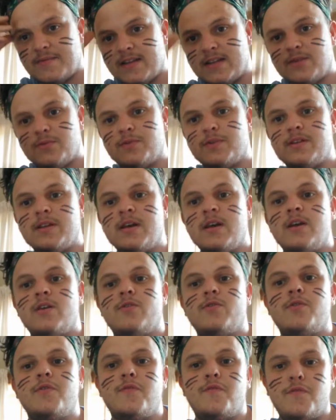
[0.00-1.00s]
and it would
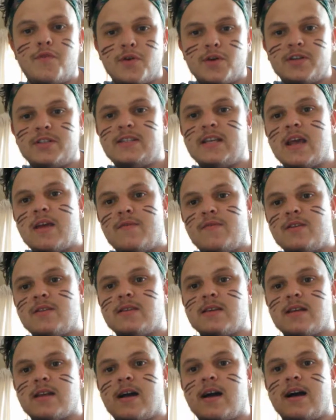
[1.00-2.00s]
reverse
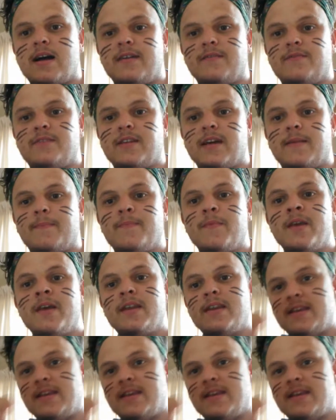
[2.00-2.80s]
everything I've done.